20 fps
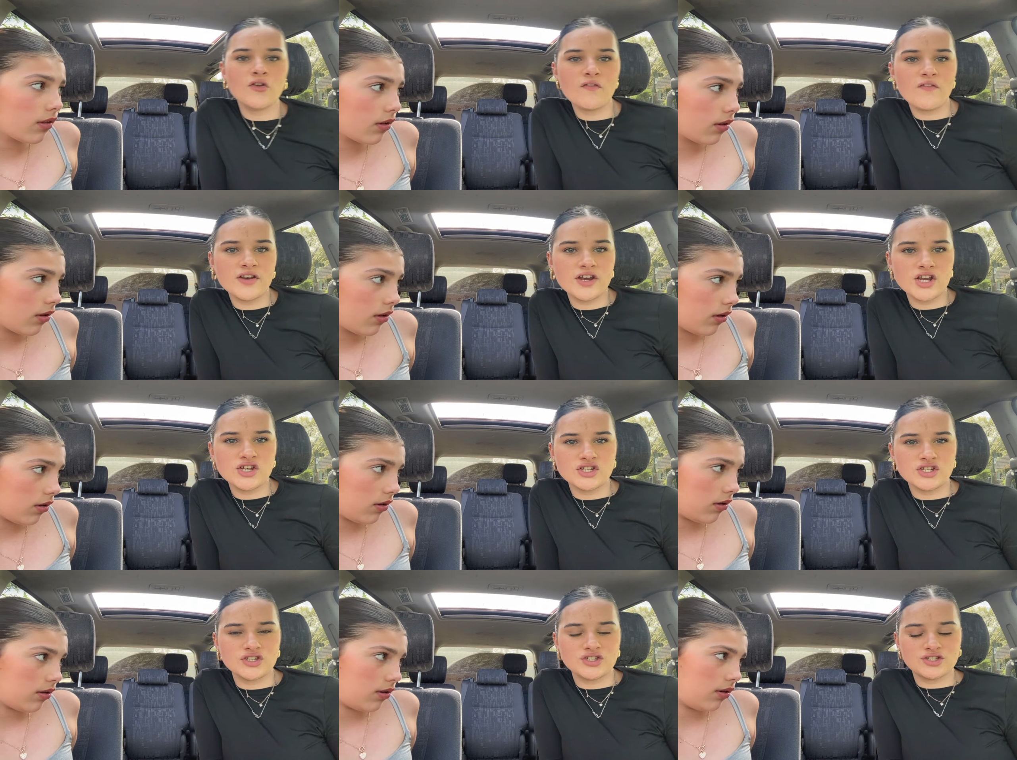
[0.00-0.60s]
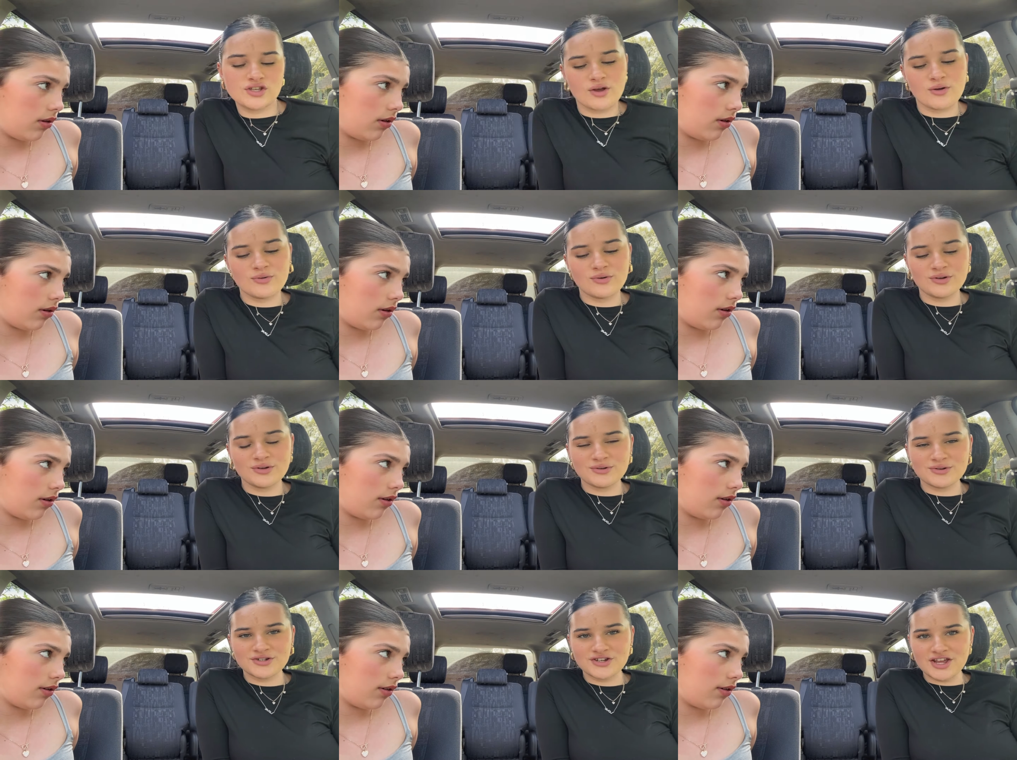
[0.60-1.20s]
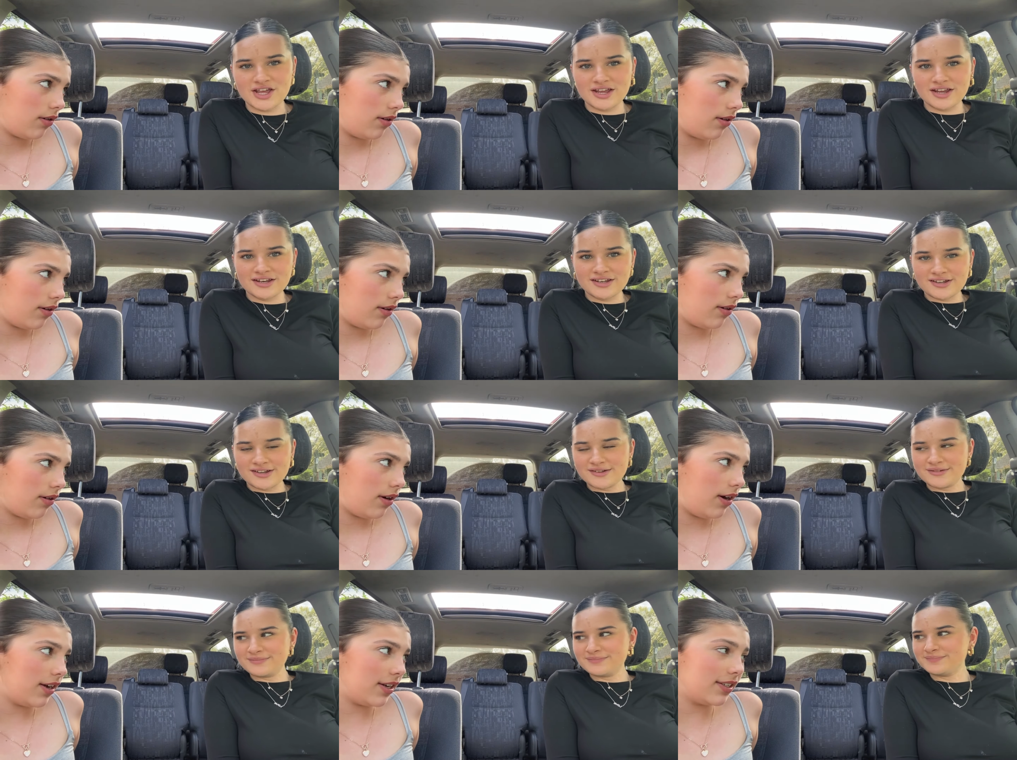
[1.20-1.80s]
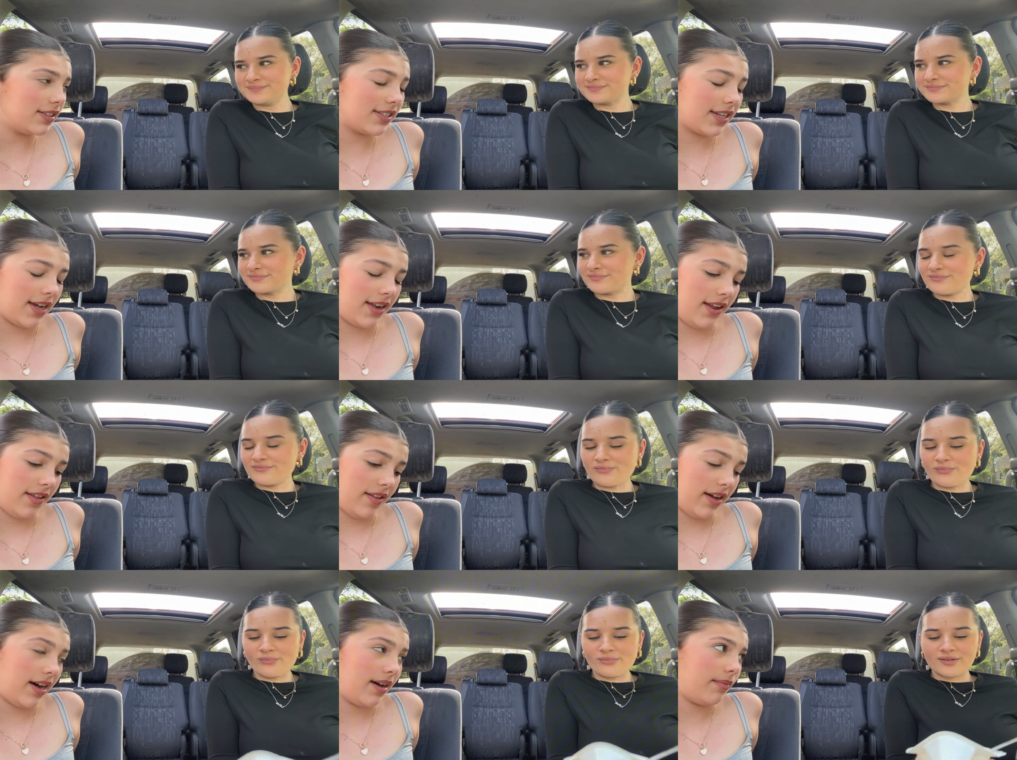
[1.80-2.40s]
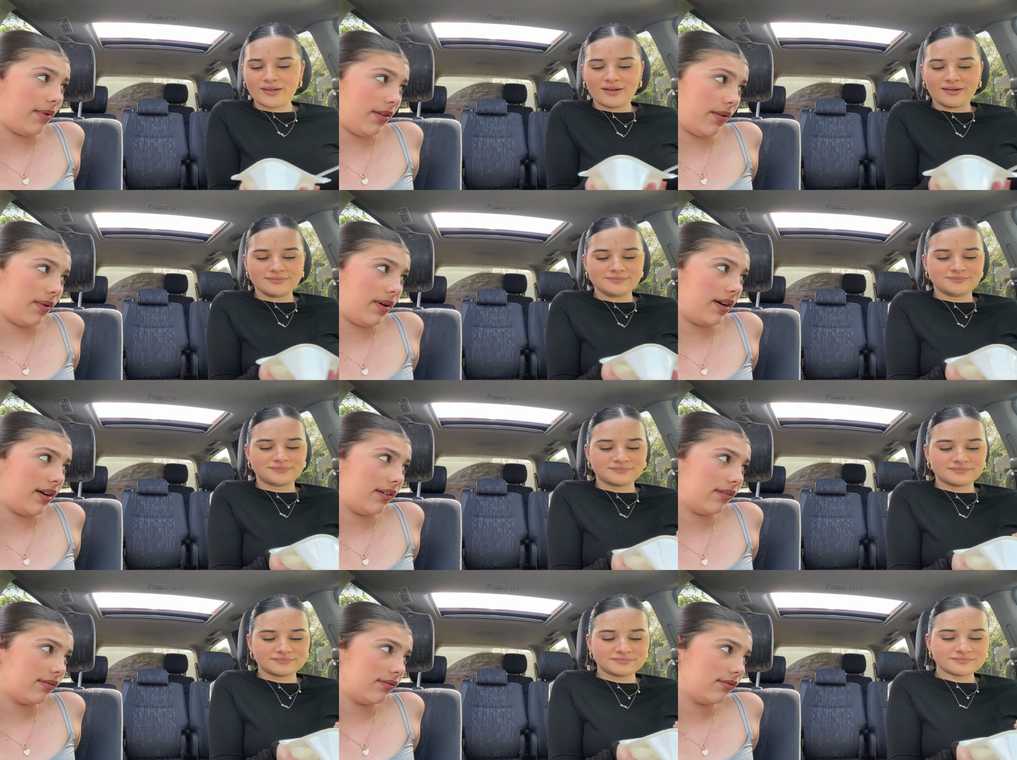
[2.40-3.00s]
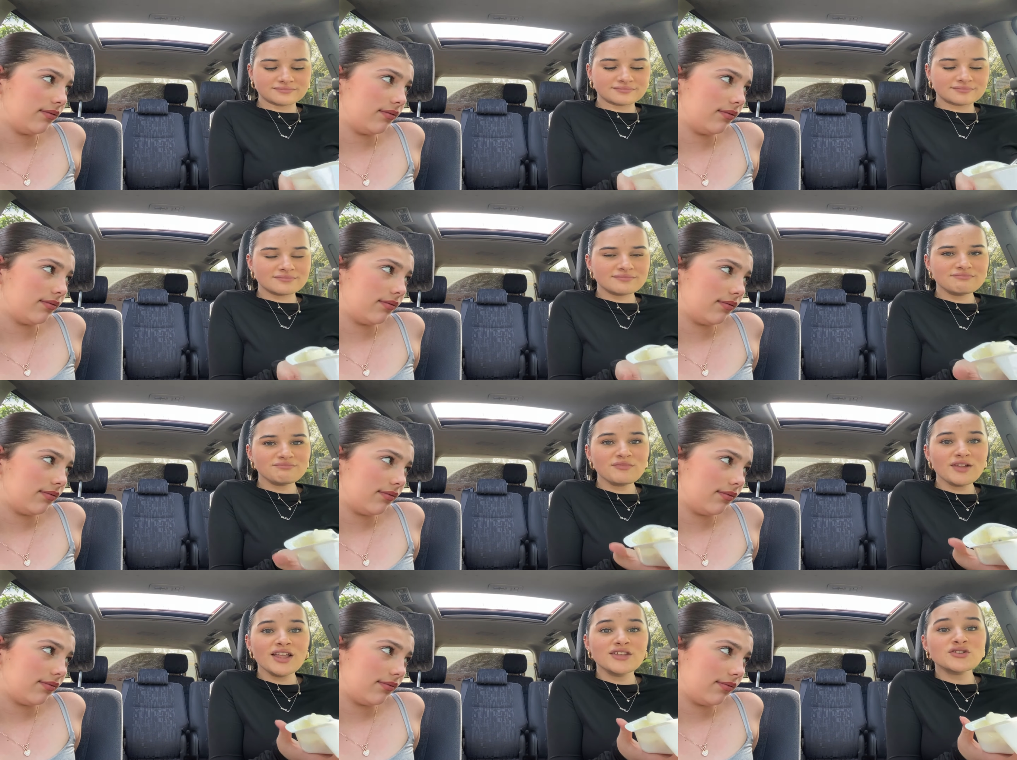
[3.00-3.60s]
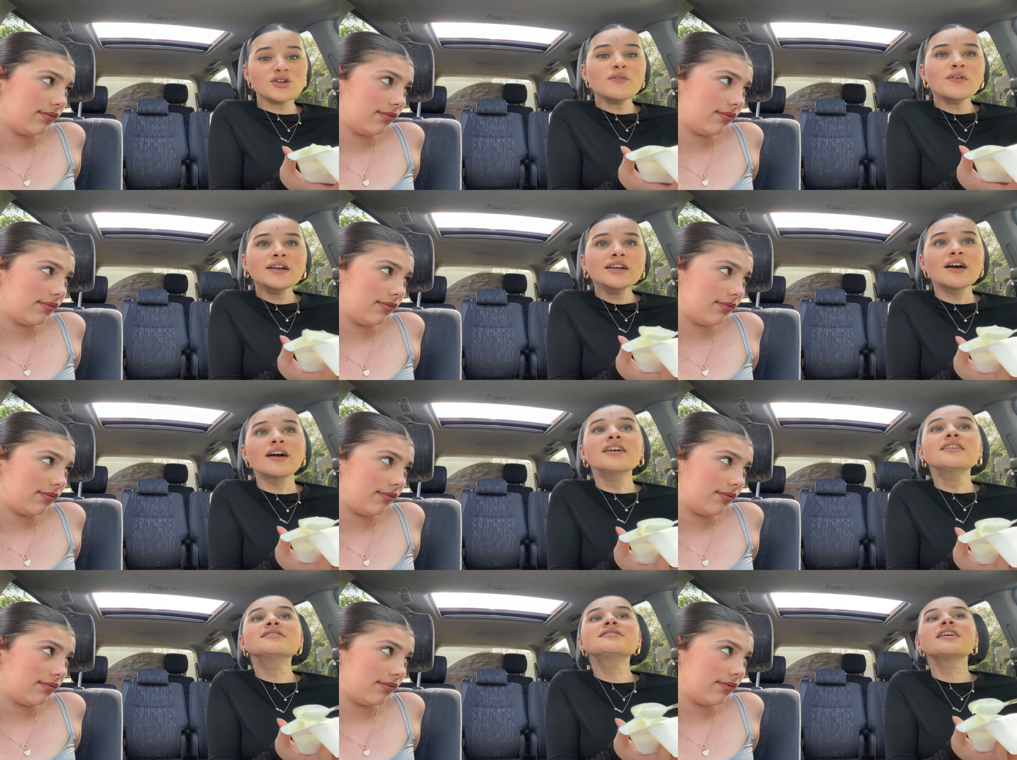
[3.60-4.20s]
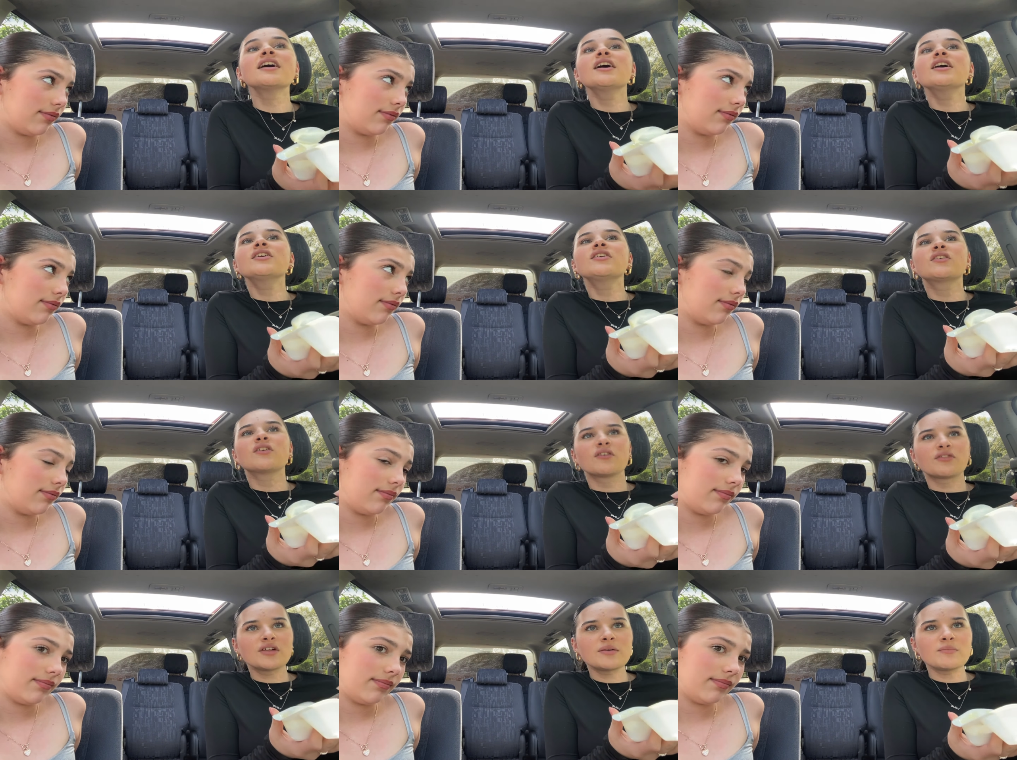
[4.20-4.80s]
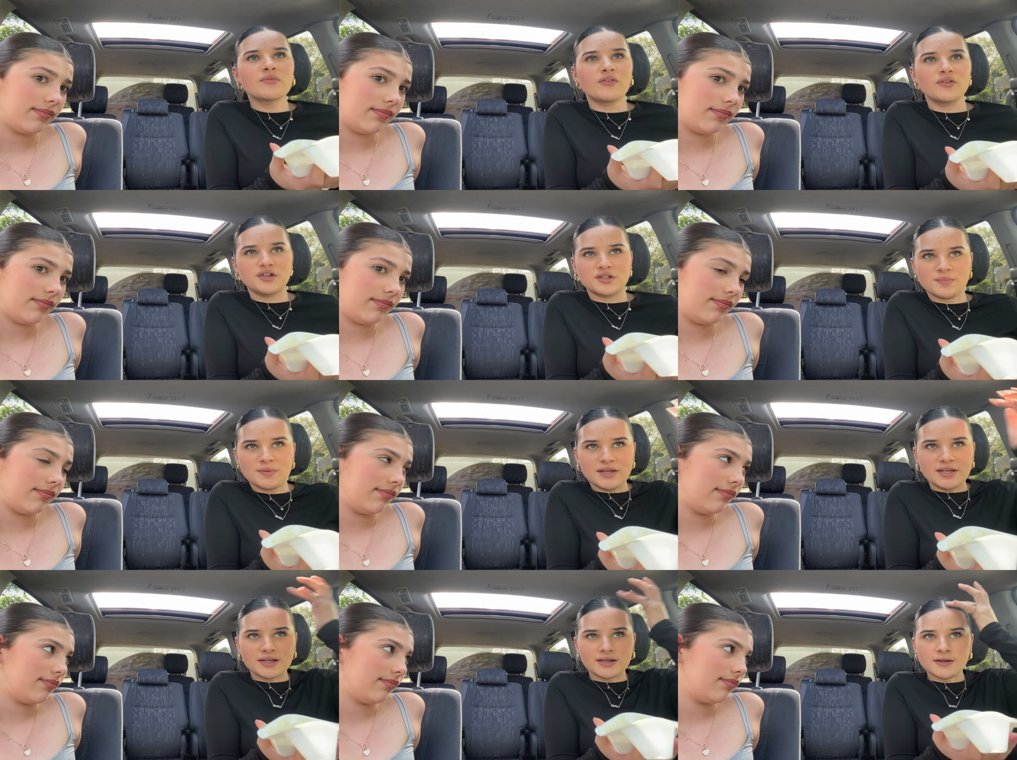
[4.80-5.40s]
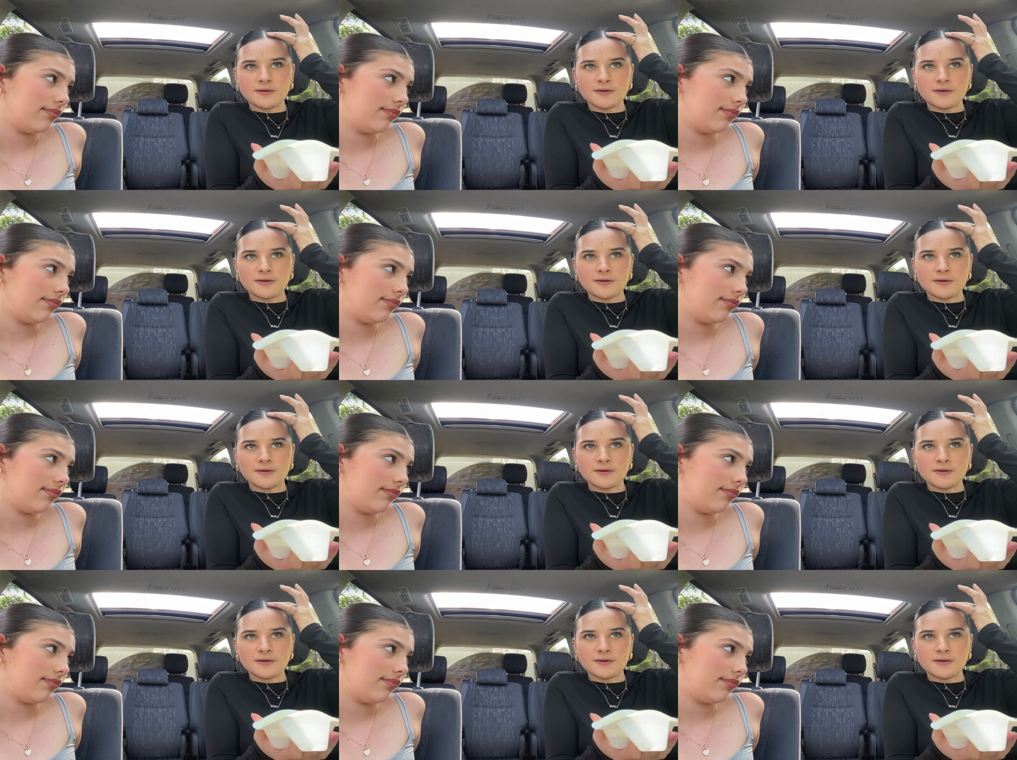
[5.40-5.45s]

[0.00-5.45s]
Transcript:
Speaker 1: your foundation is so not your shade. I didn't say it like that, by the way. It's not very nice. You've got to think before you speak.